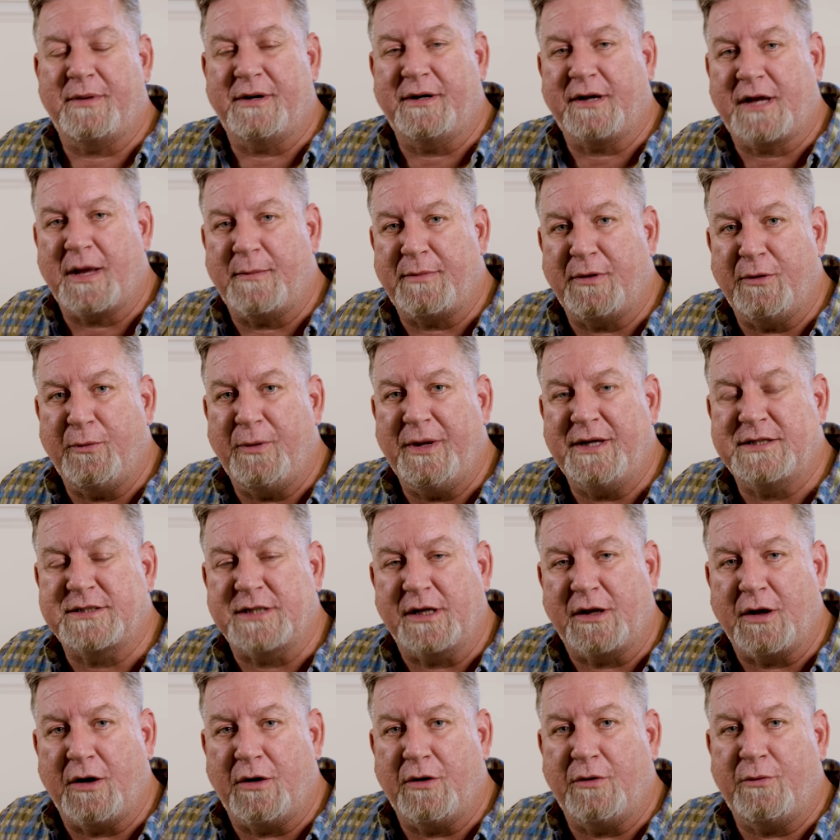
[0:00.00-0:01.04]
but a couple of weeks
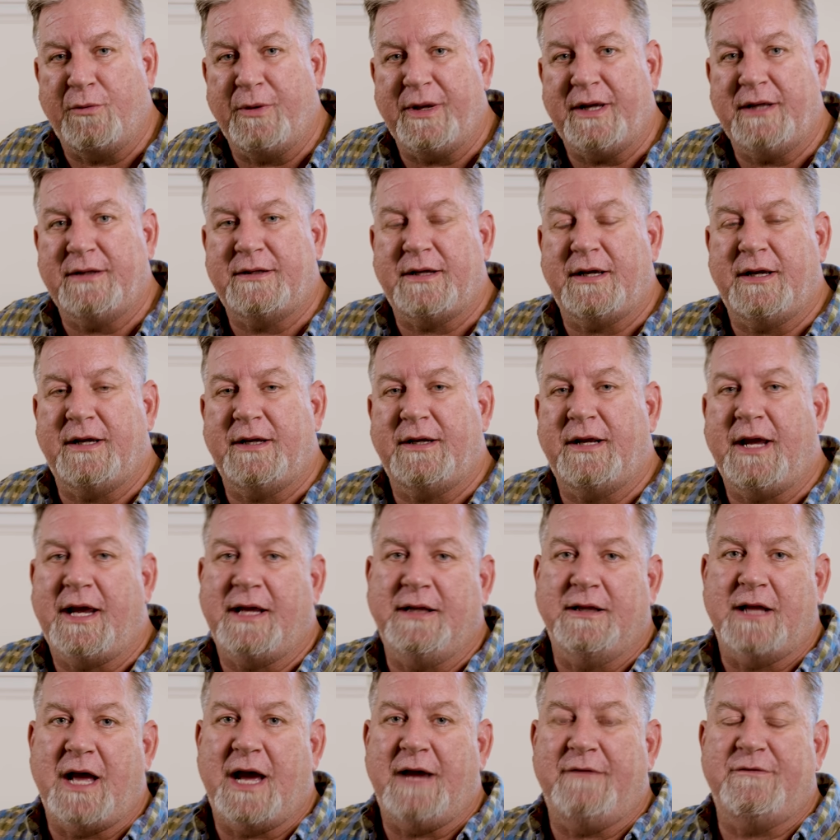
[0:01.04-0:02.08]
ago we did
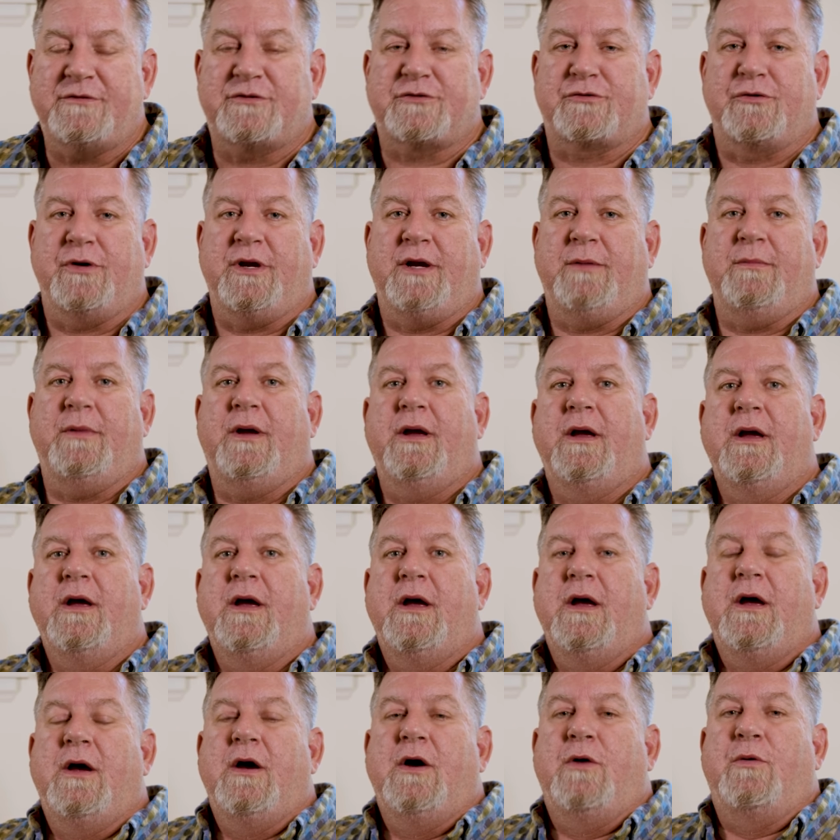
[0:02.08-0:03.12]
a live stream
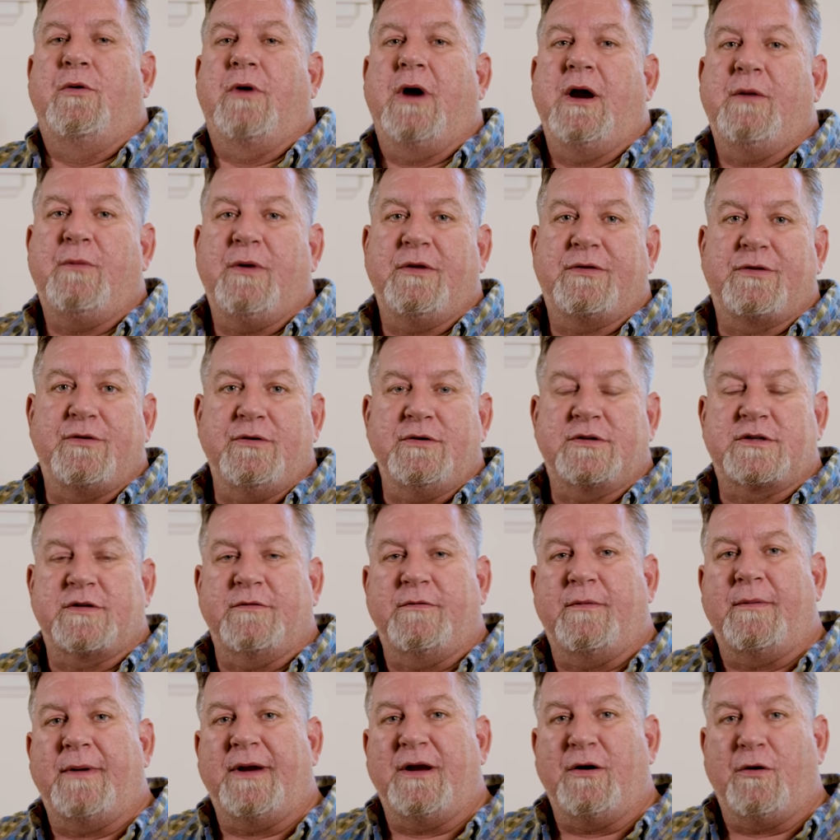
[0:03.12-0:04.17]
where I went through
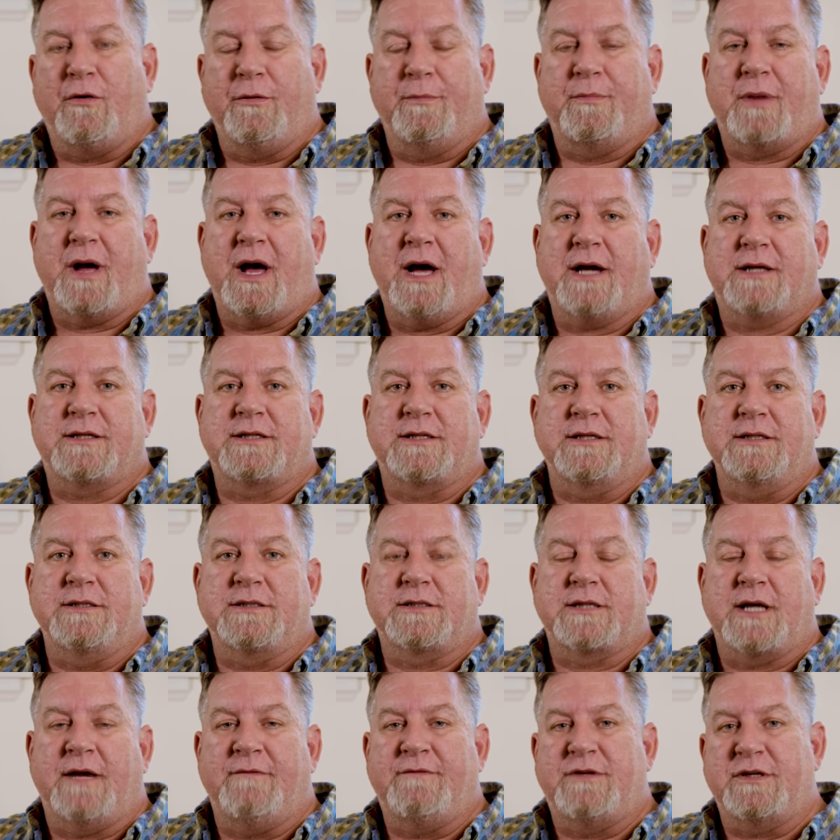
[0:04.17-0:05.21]
some of my old
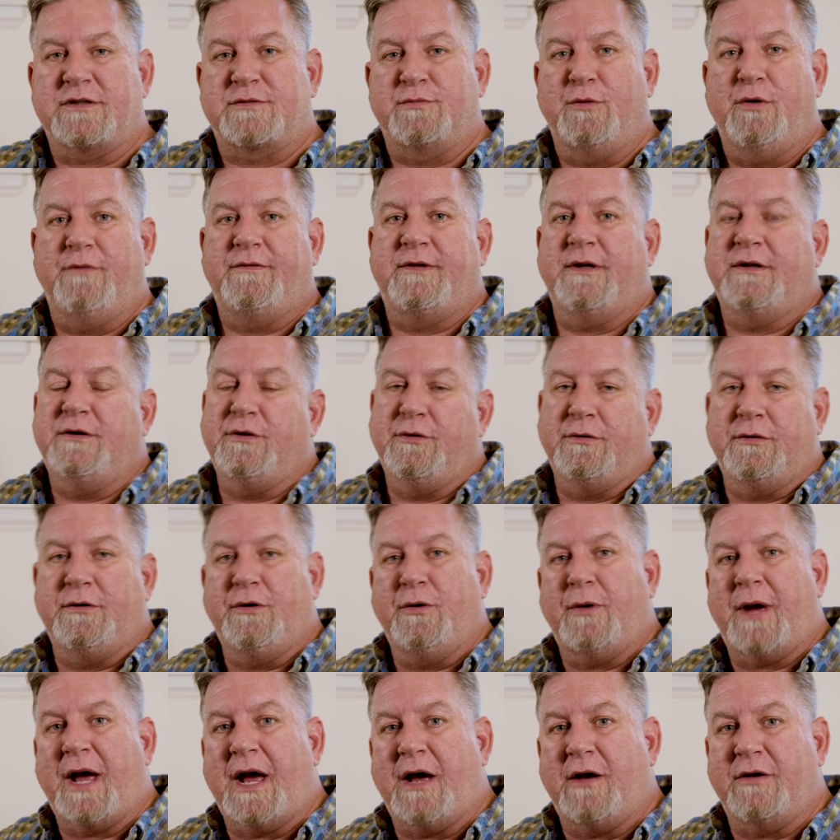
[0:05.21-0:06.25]
boxes. I've just moved into a
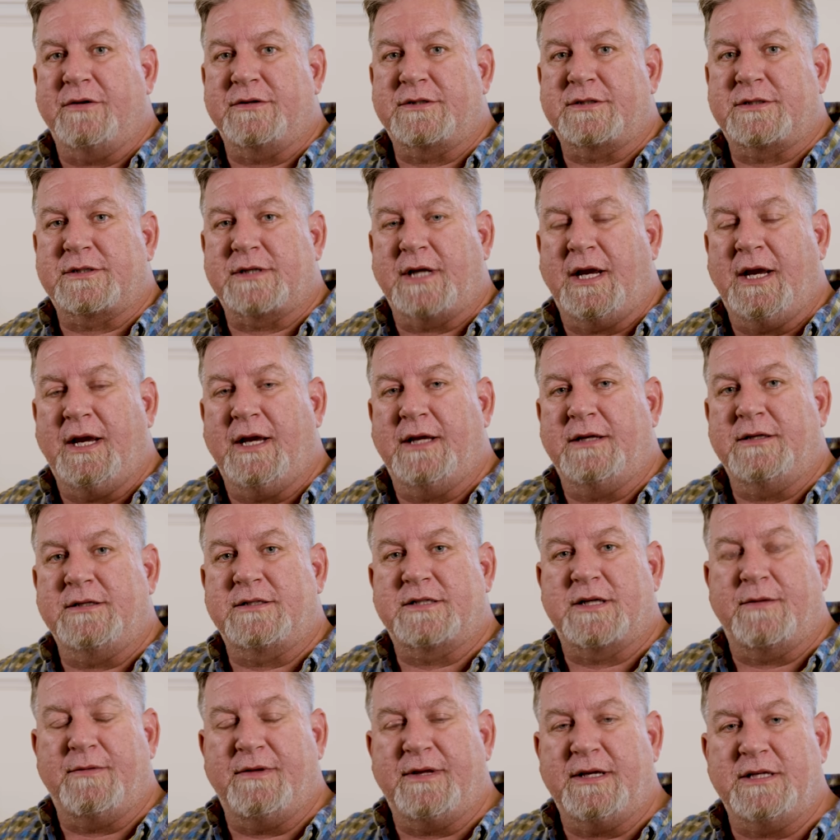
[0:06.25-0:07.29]
new house, and
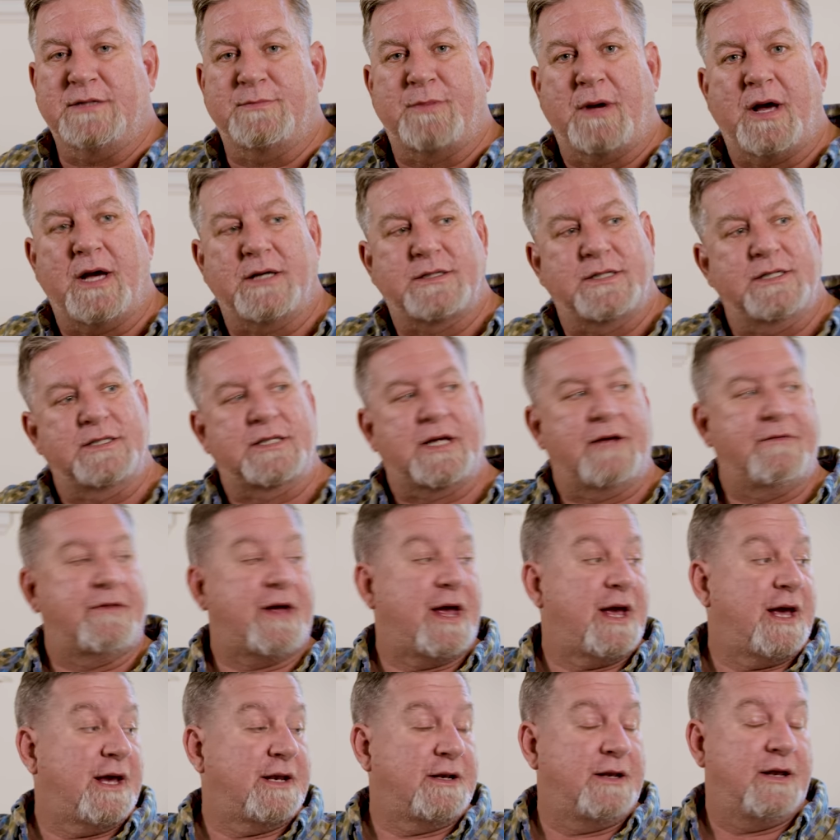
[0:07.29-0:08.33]
some of these boxes I've
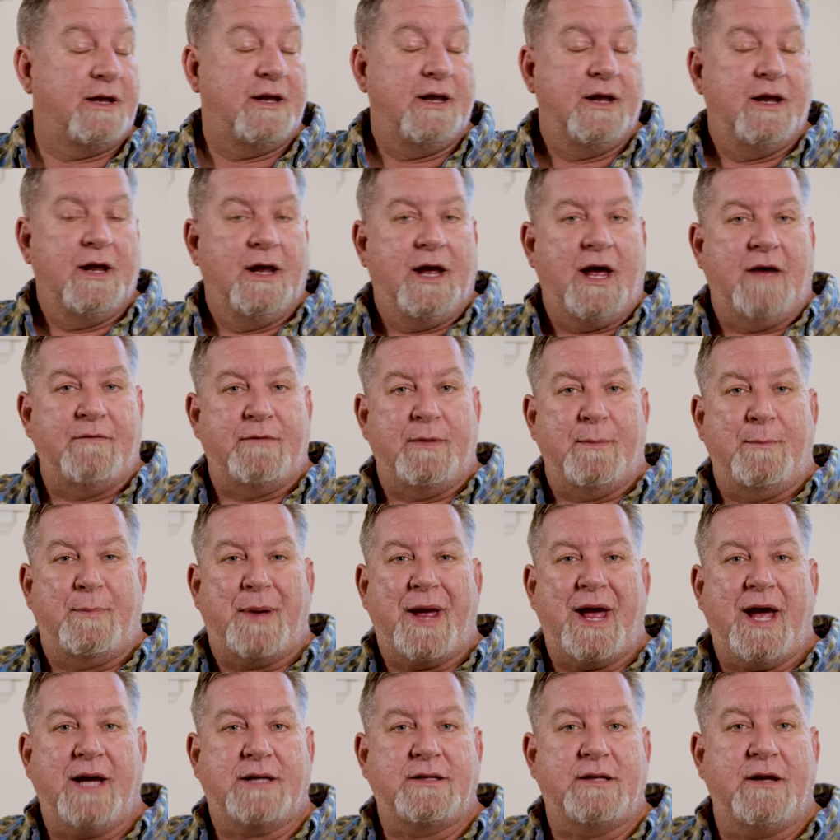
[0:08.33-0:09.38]
had have been
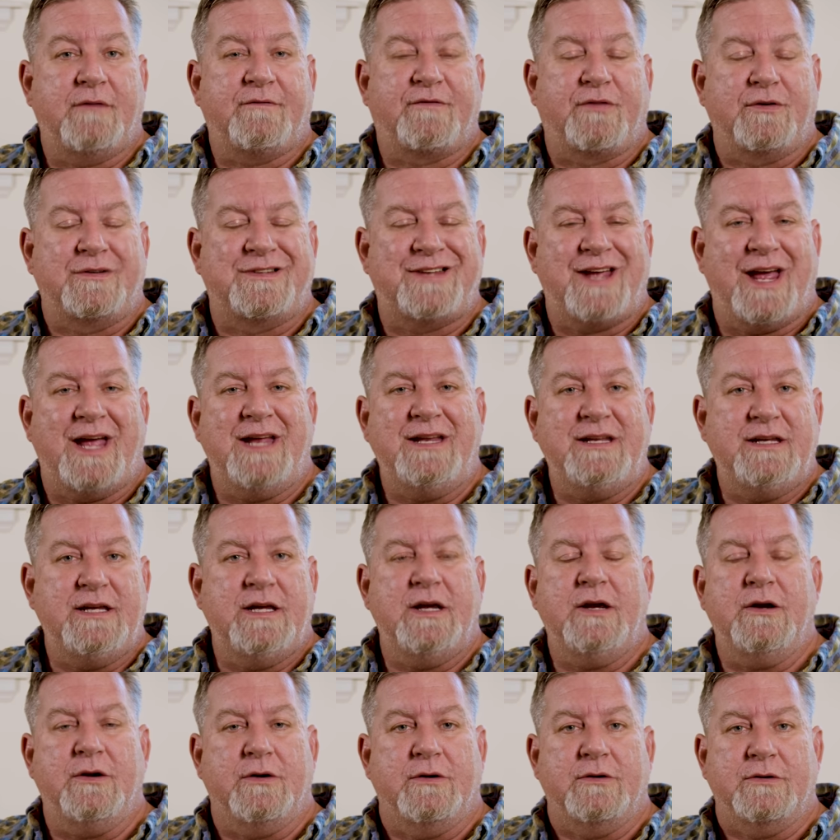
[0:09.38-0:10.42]
packed up for 10
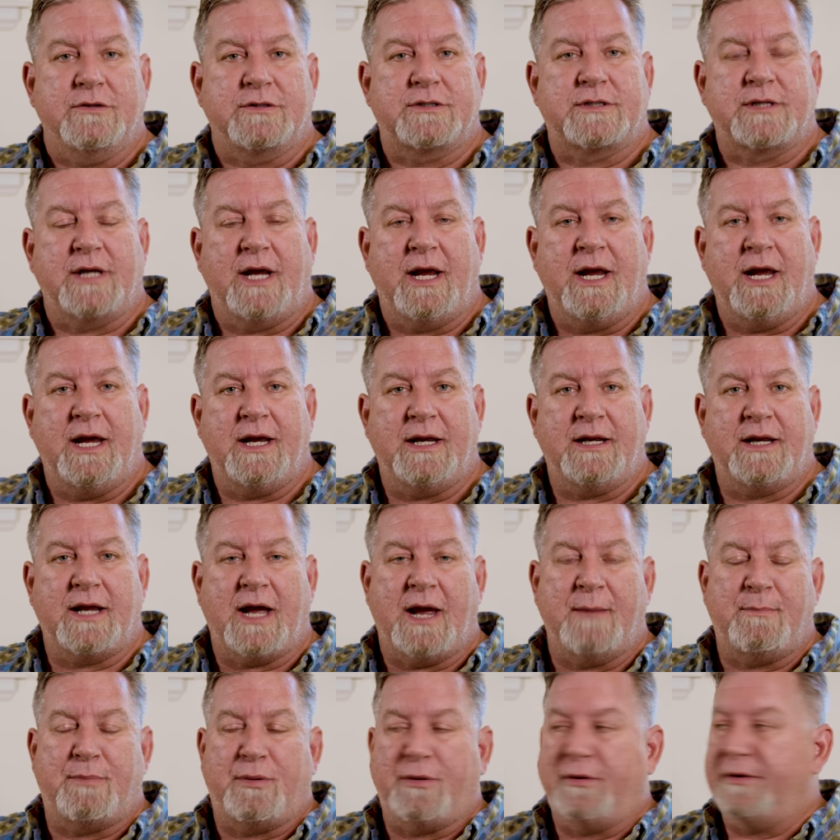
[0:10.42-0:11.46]
years. And
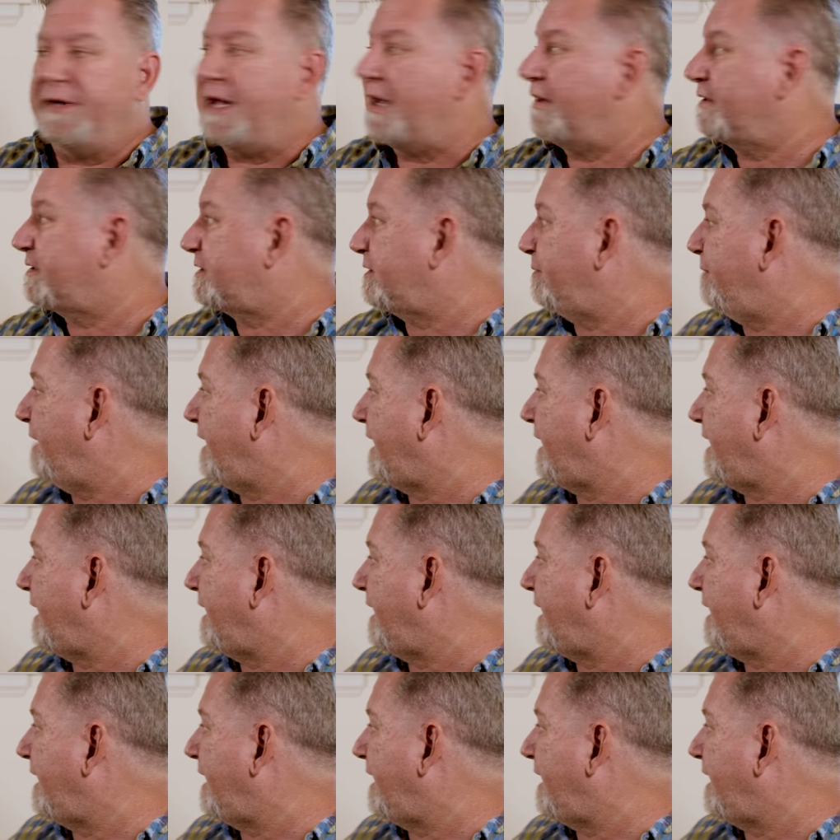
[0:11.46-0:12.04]
I pulled out some